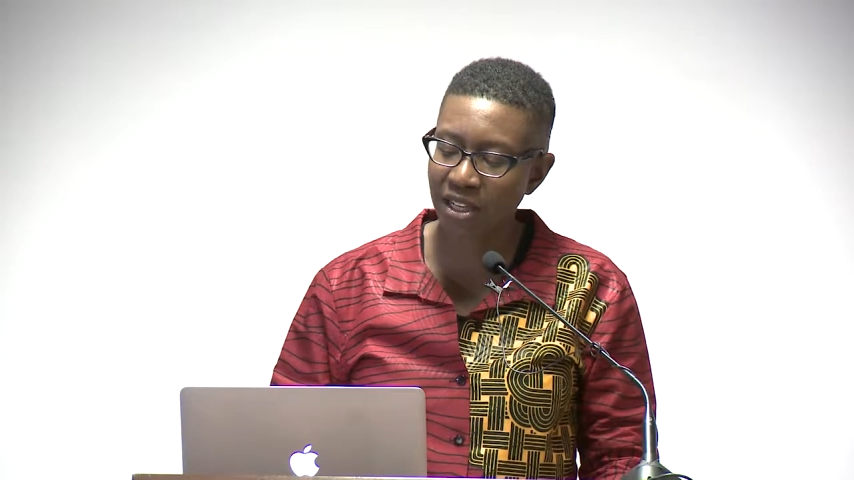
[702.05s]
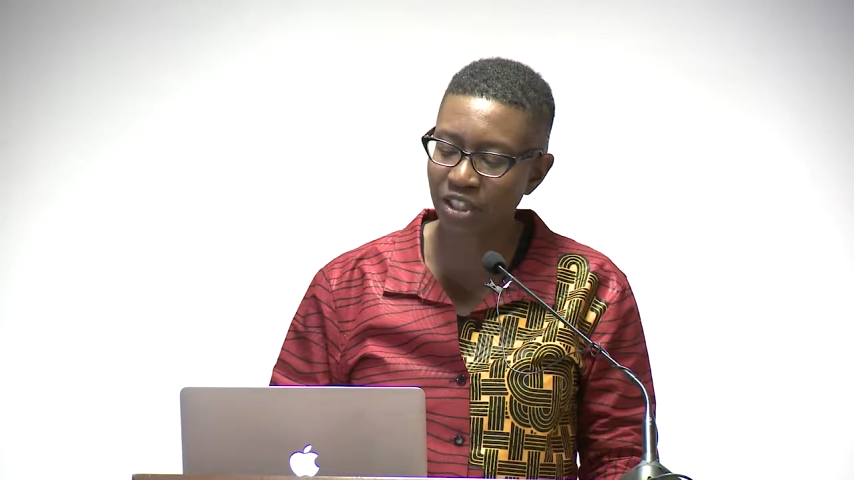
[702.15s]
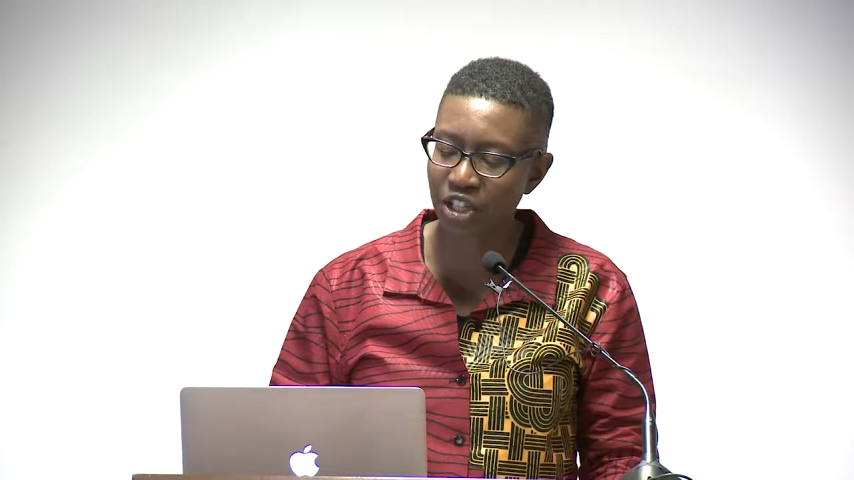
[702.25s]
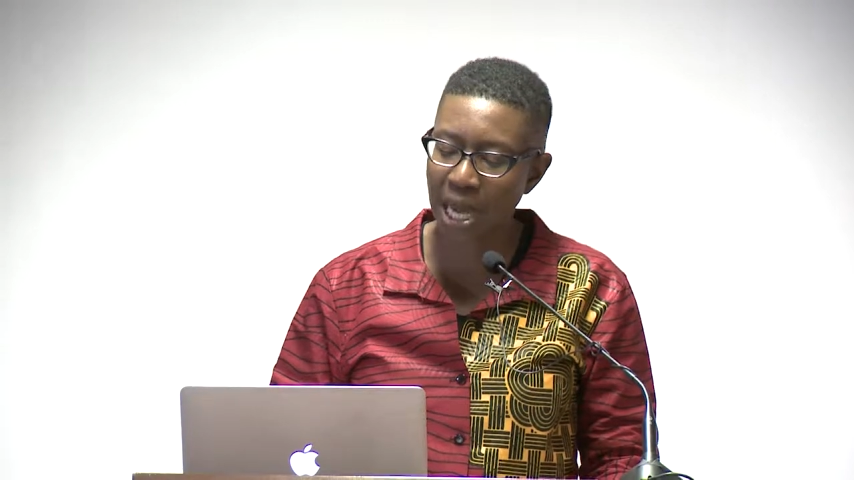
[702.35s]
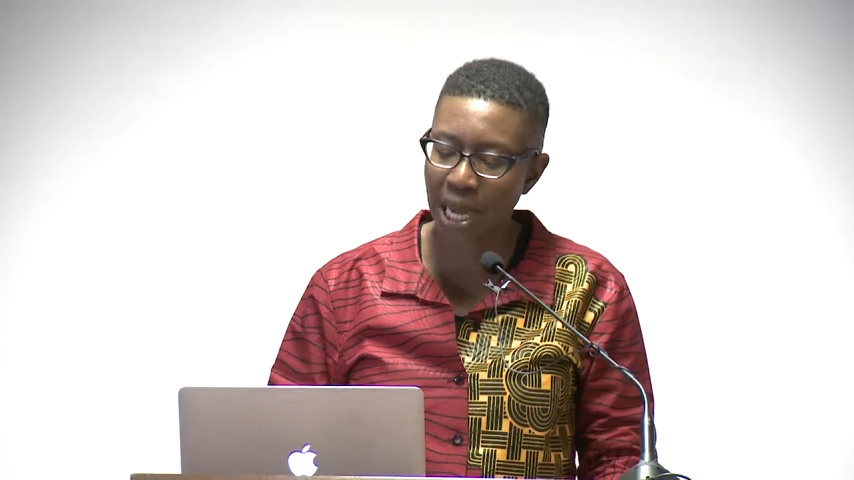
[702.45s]
a
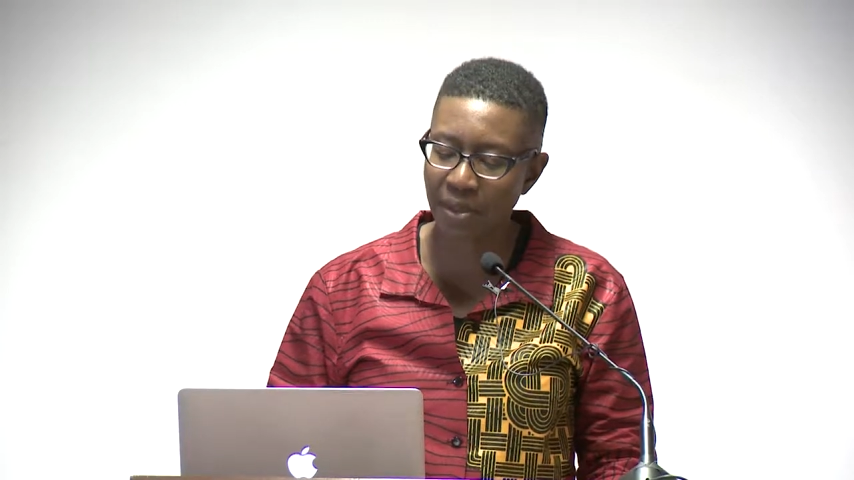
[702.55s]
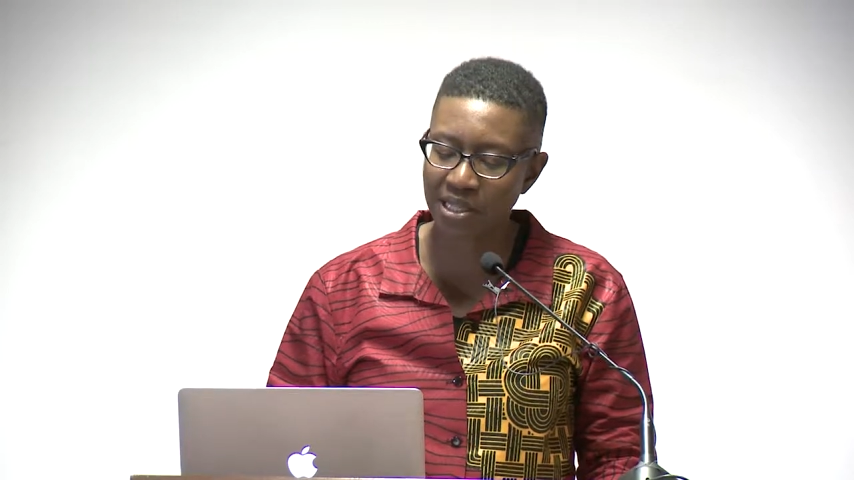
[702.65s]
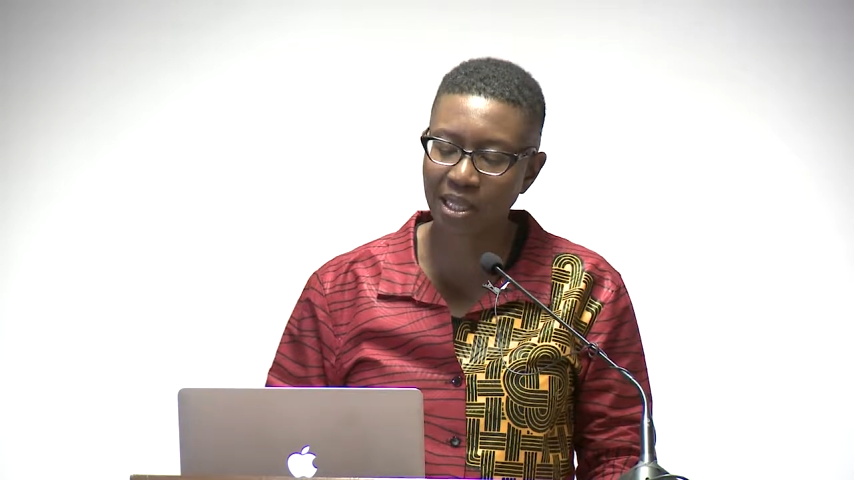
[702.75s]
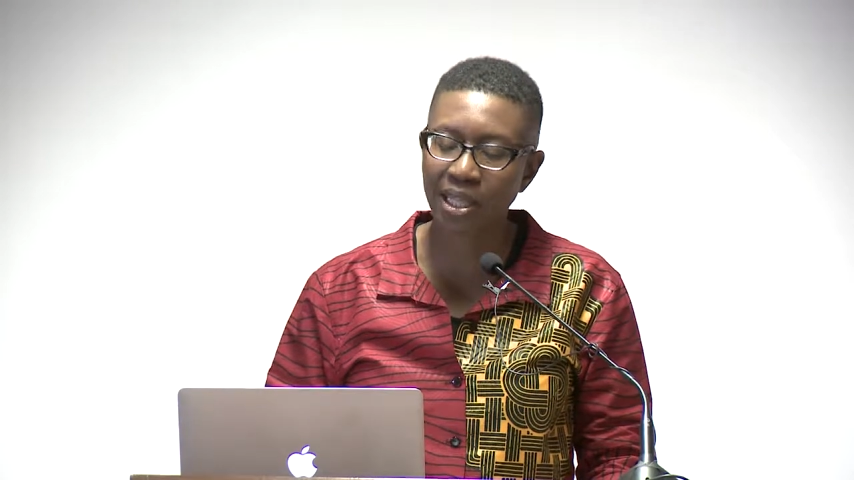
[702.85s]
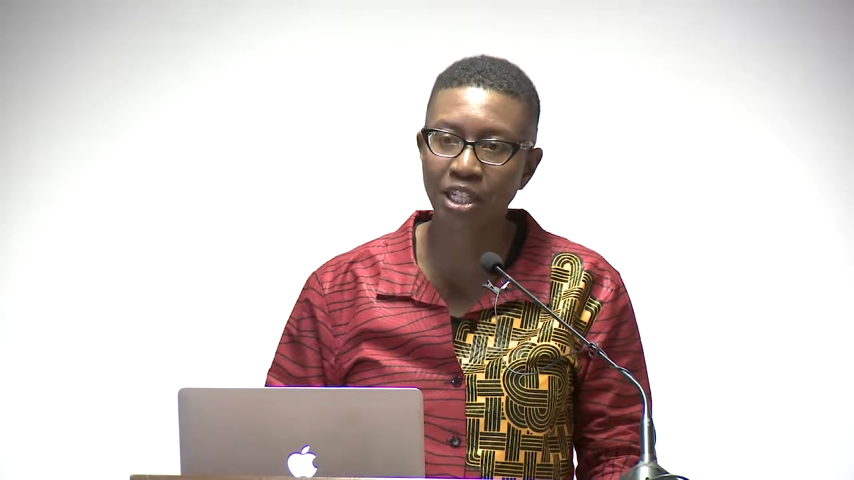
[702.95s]
job as
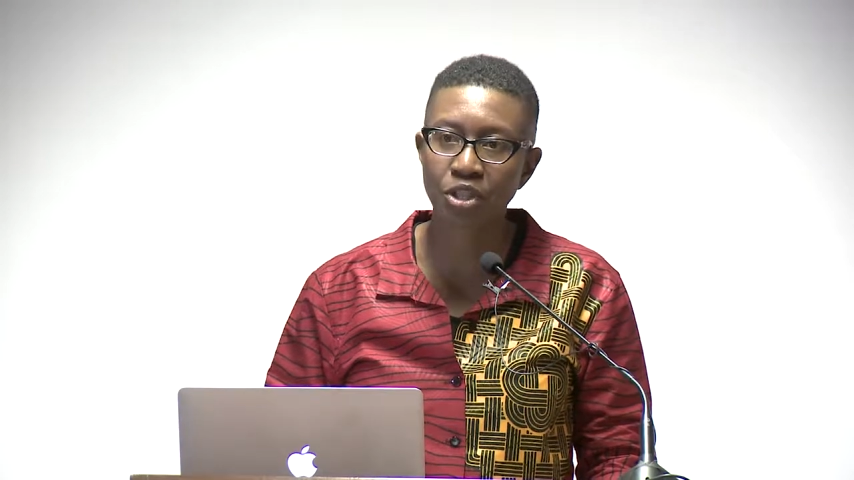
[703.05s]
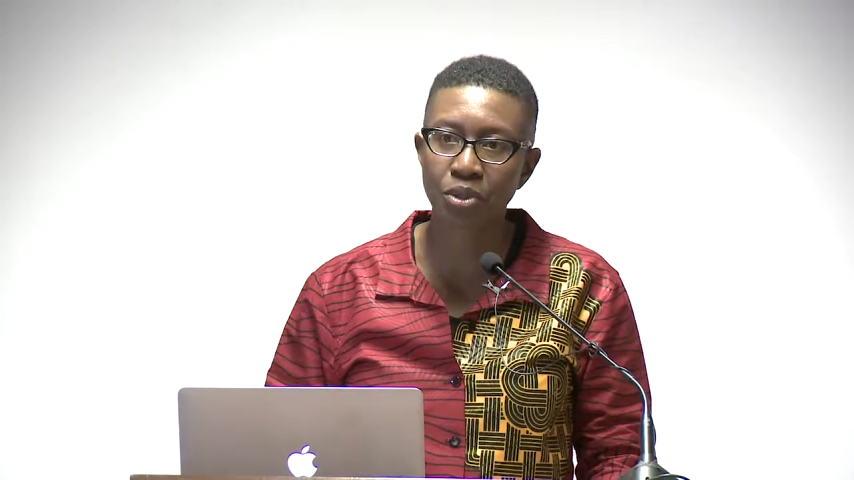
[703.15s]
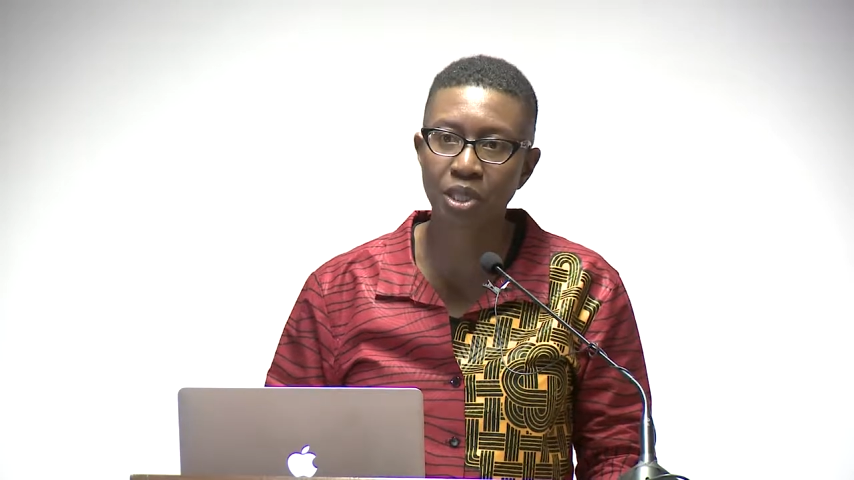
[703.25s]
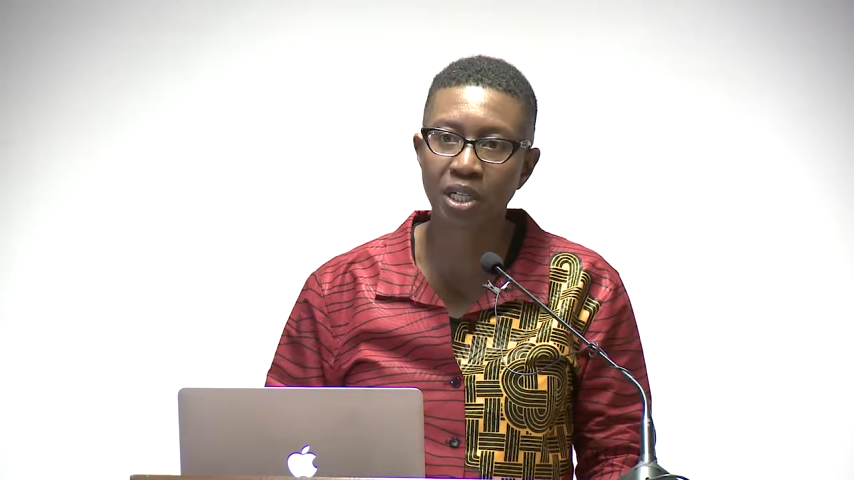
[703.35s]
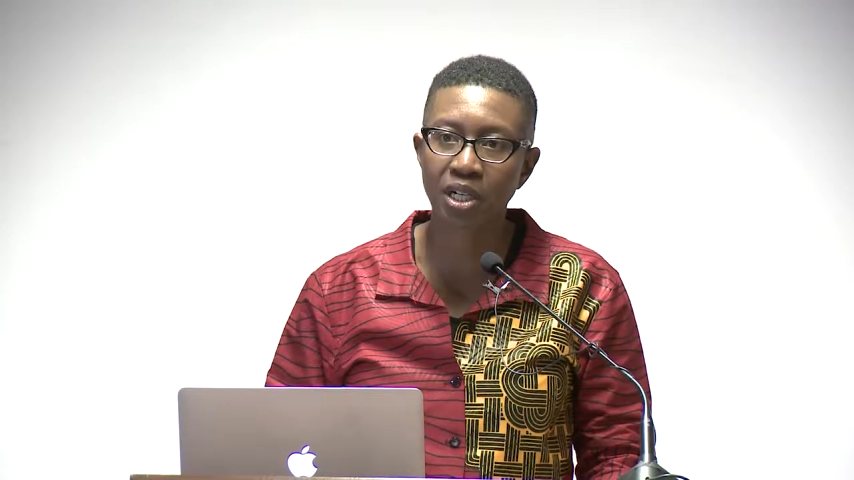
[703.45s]
a
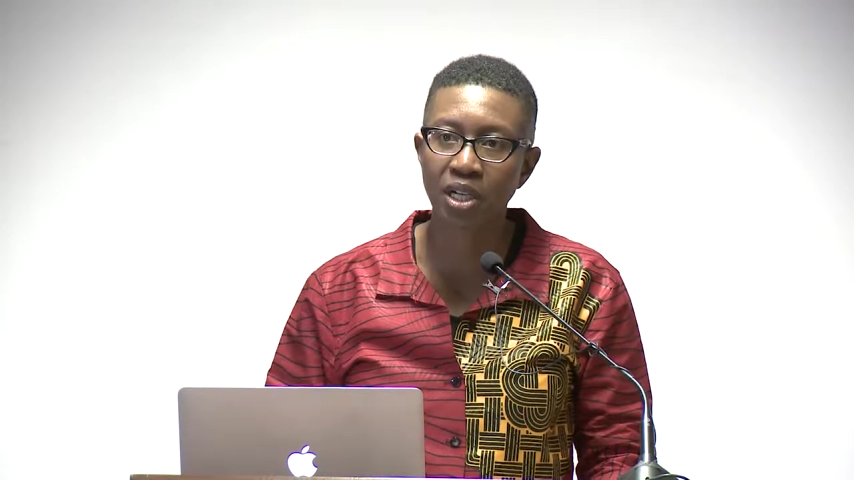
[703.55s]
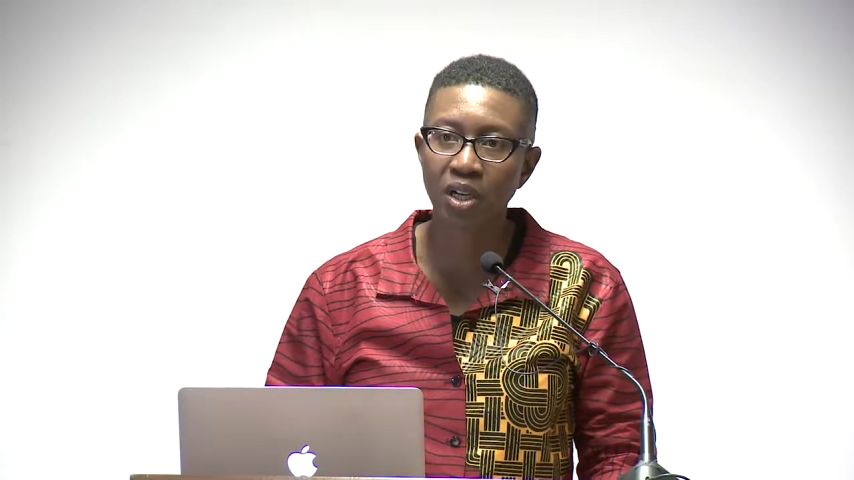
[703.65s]
lecturer